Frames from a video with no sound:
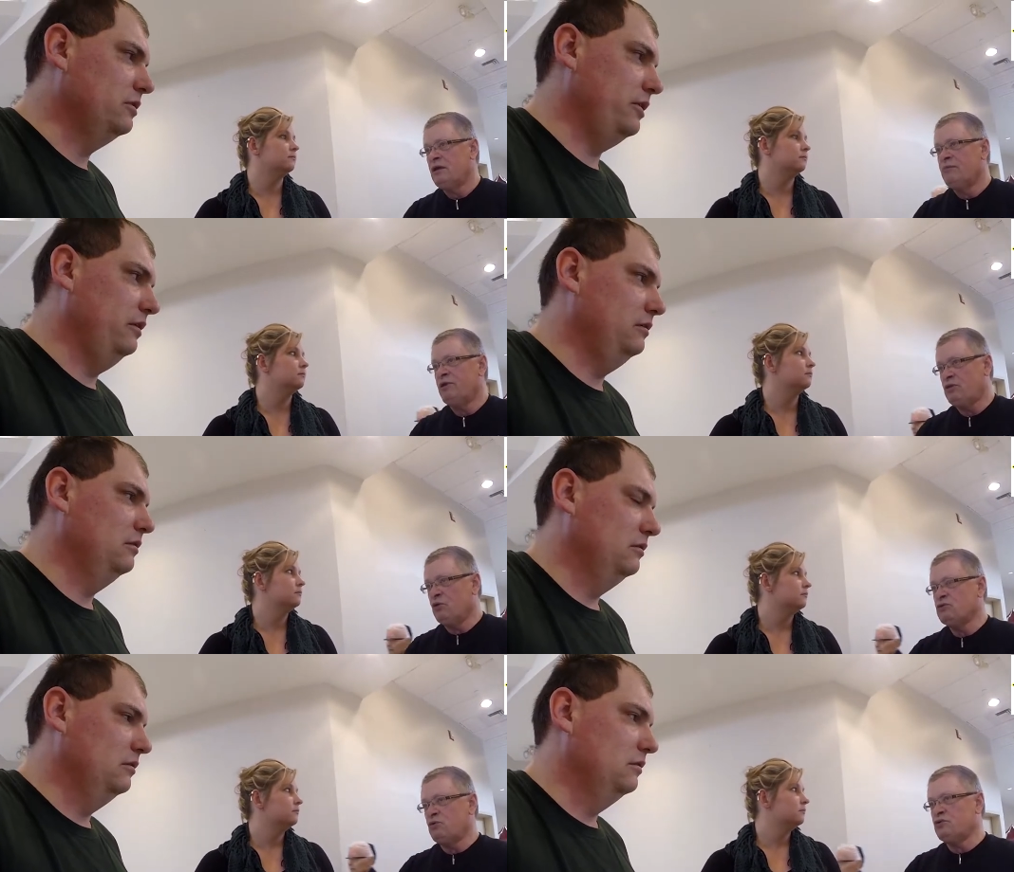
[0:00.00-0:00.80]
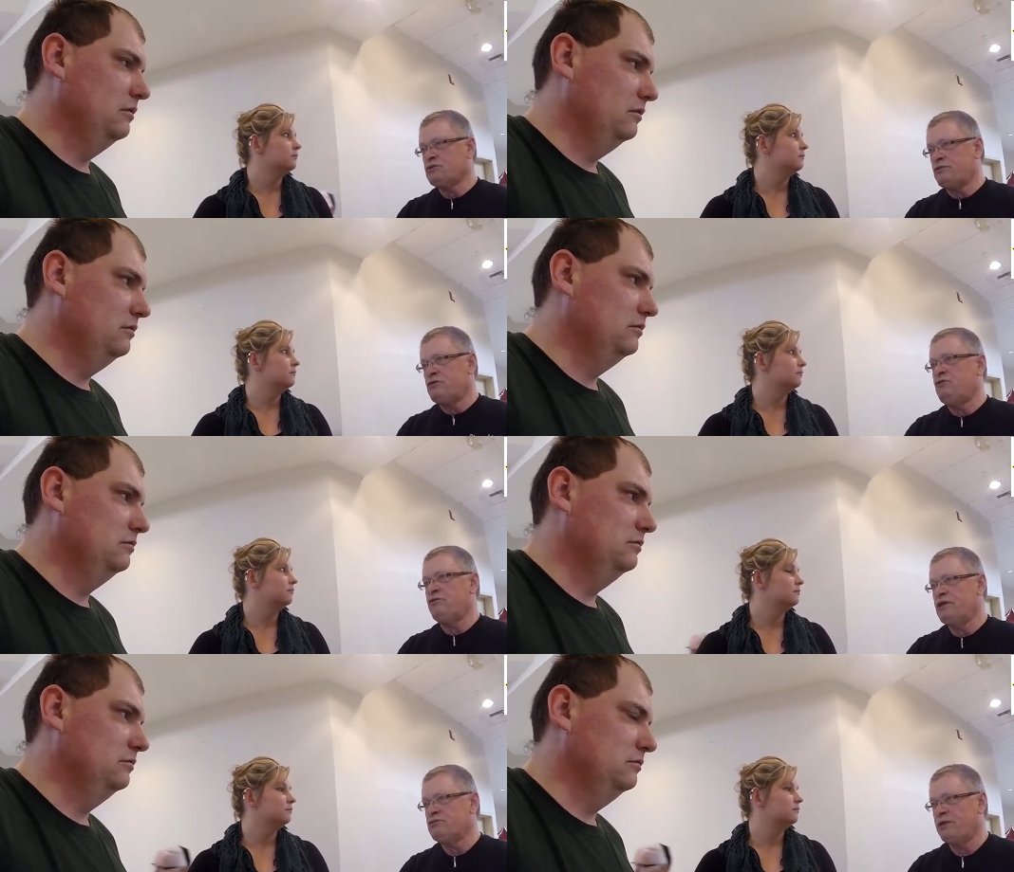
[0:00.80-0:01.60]
Speaker 1: Okay. But those, those are the
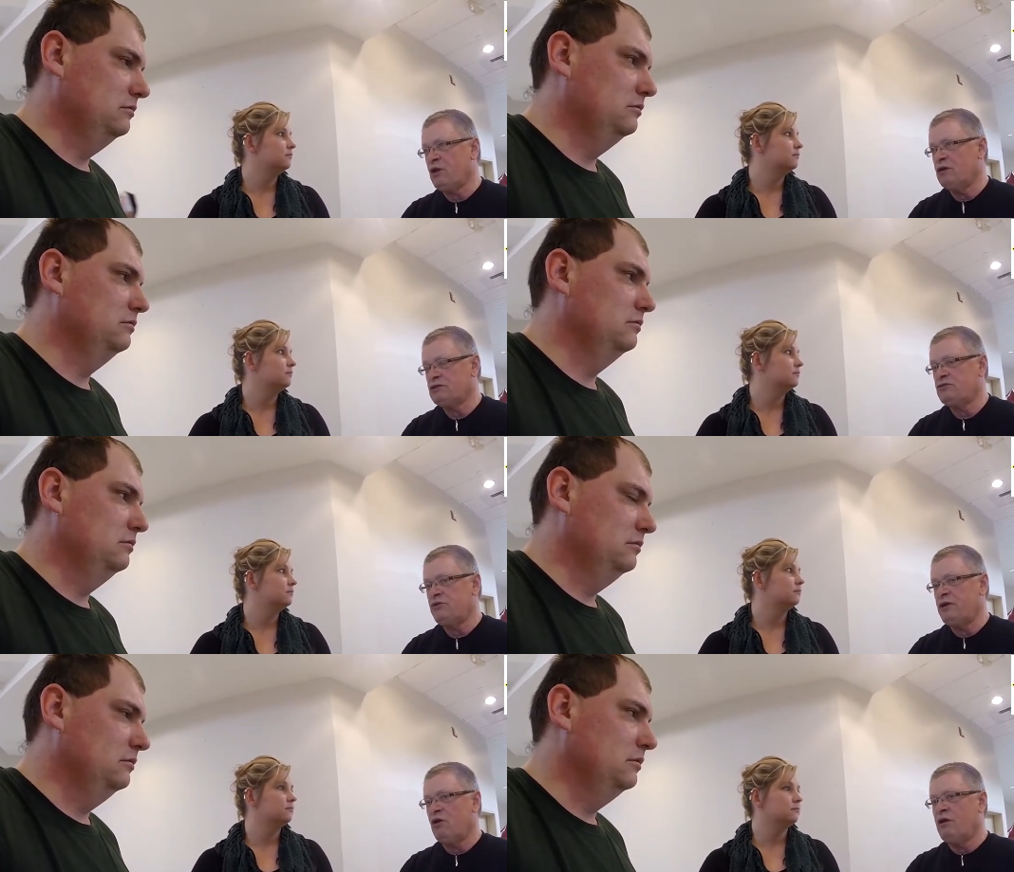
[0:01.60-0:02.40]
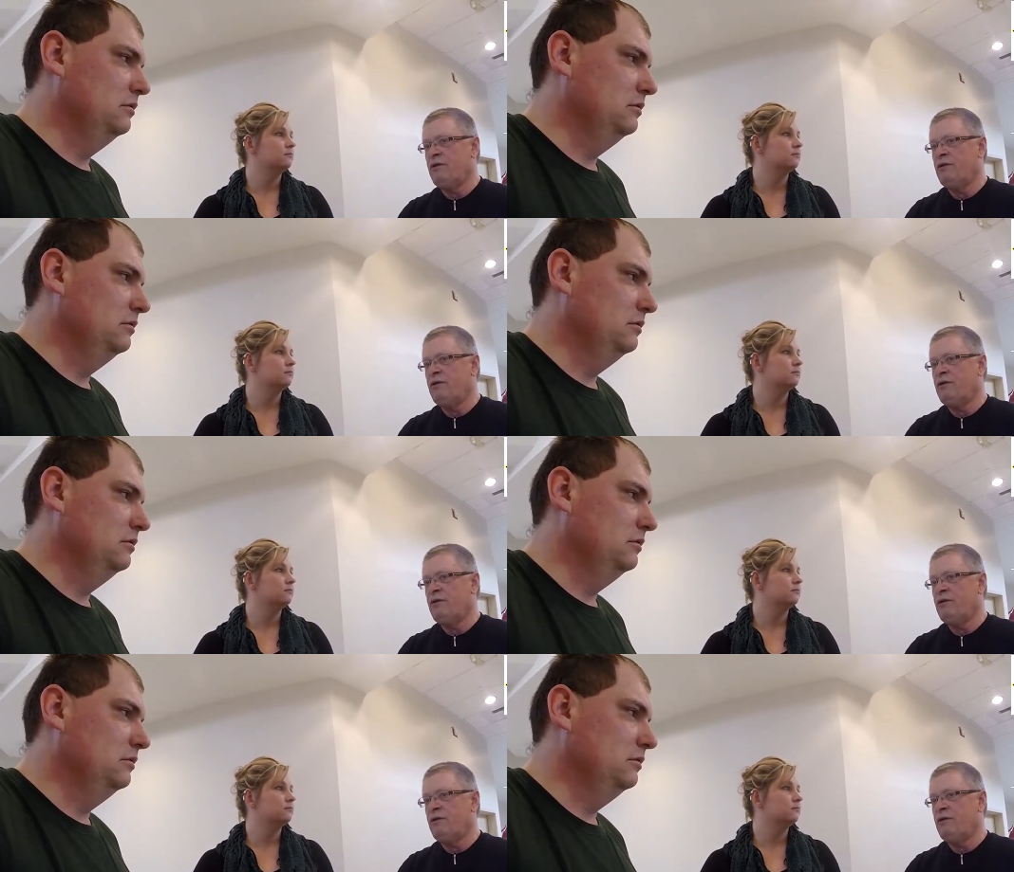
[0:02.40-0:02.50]
two things we concentrate on.